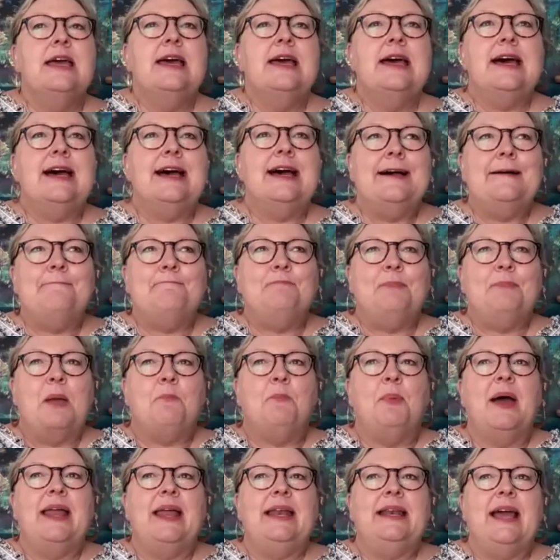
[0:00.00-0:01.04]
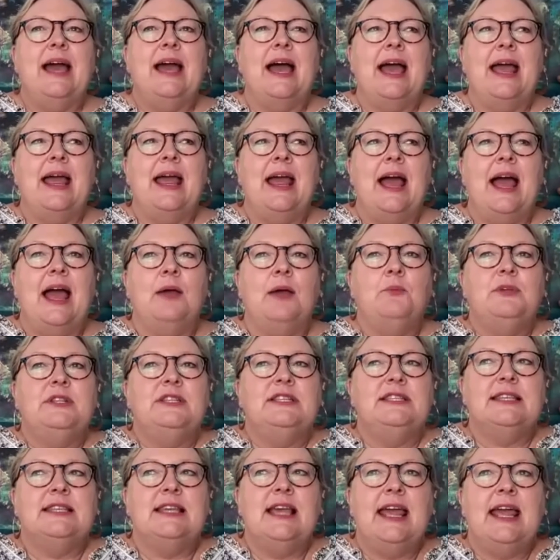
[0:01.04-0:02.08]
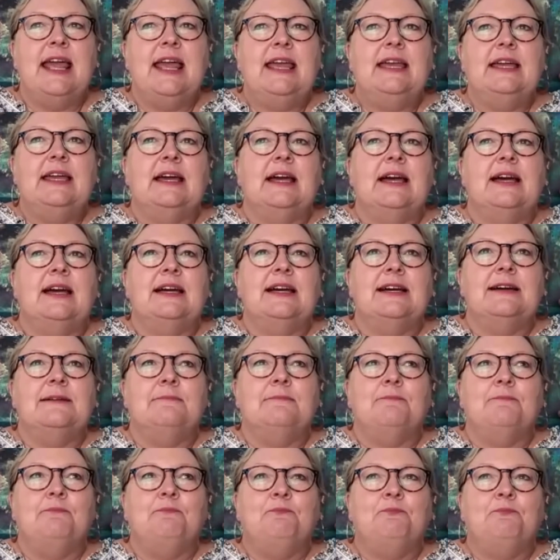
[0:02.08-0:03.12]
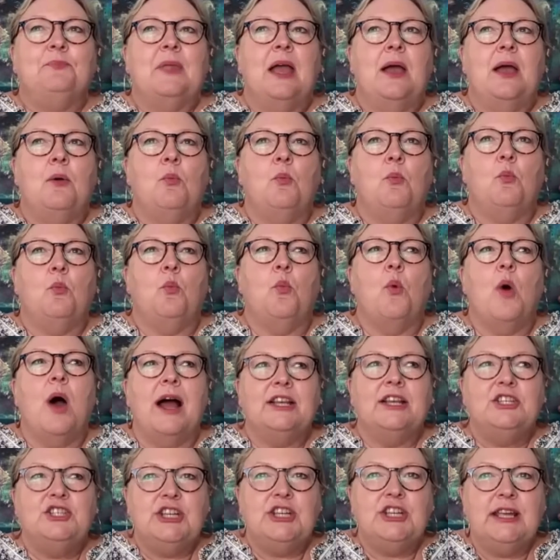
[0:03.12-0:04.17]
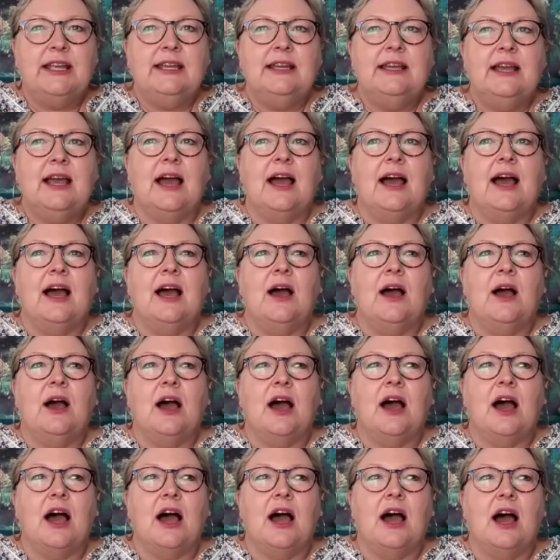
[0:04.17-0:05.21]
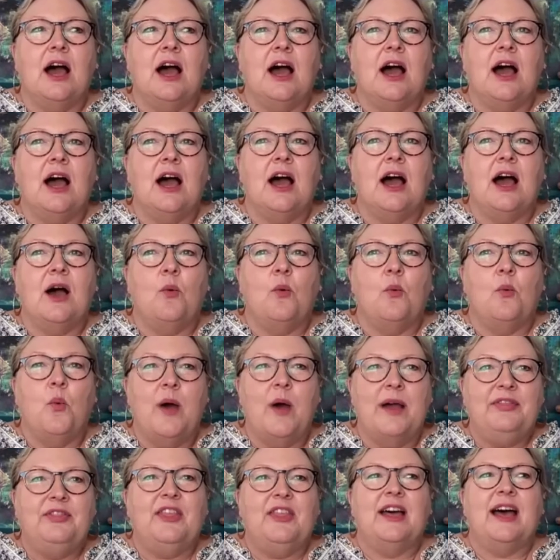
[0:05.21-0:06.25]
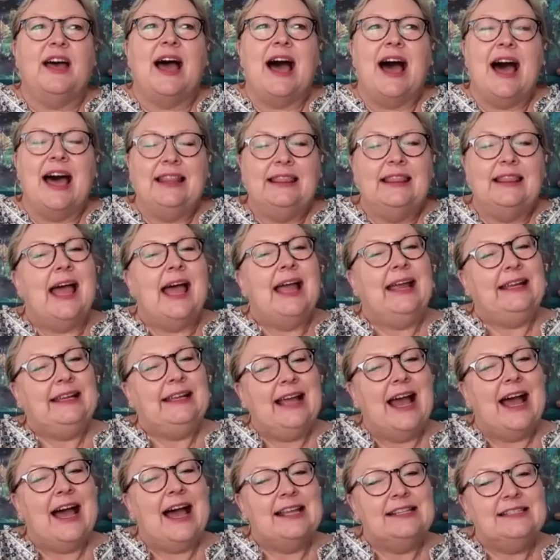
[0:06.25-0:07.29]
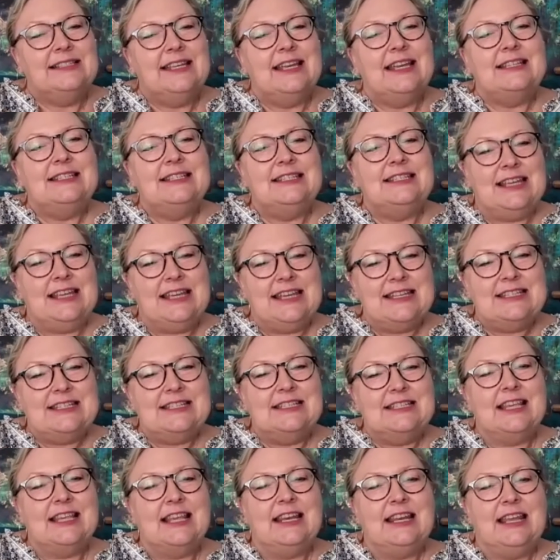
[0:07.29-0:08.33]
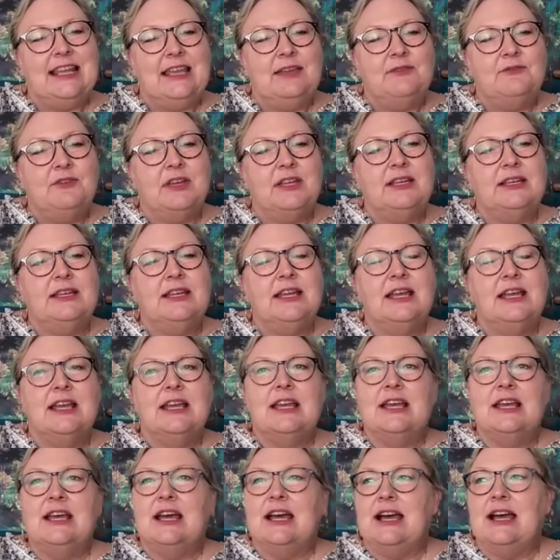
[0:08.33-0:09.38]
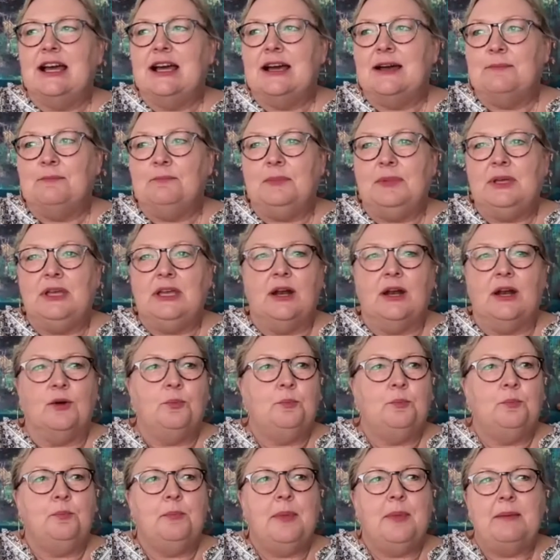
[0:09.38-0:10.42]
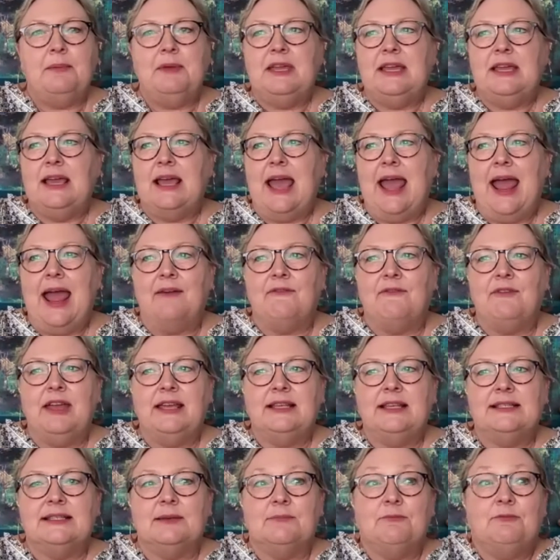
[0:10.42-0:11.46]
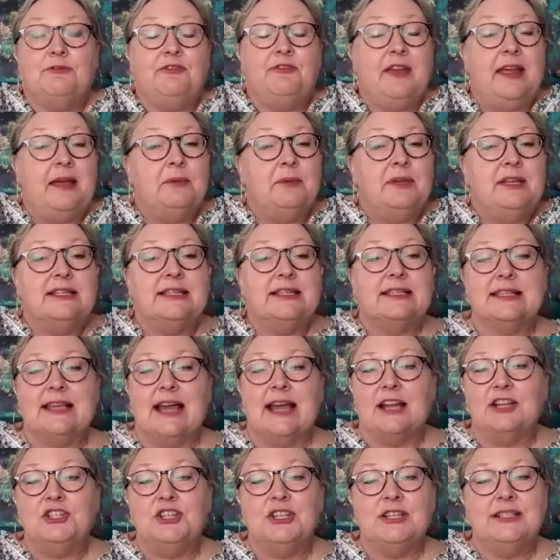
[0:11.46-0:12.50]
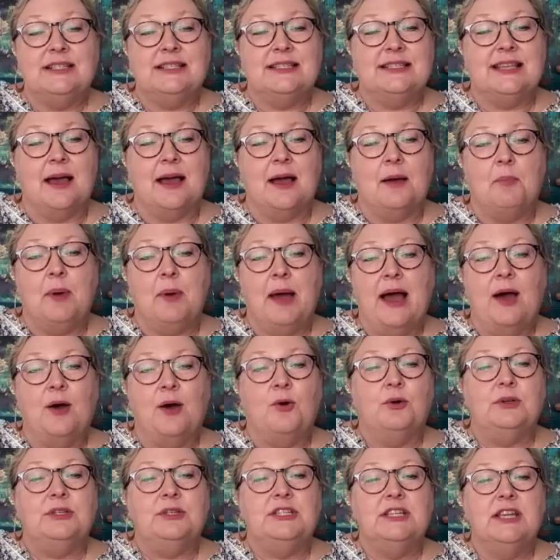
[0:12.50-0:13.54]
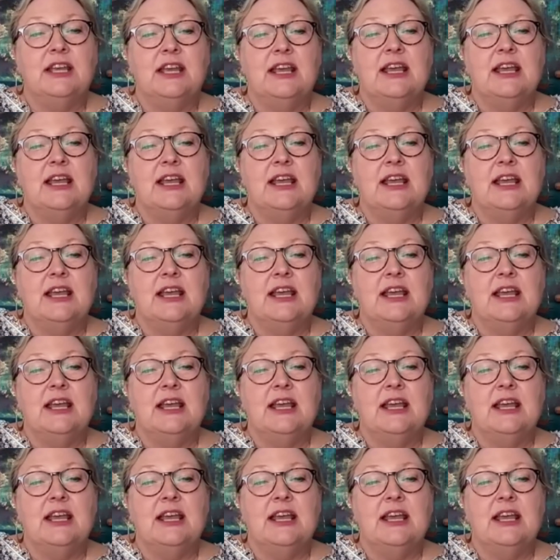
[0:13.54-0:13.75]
Um, but I, I would say um, watching what the online content is, and even, um, you know, maybe having some family discussions about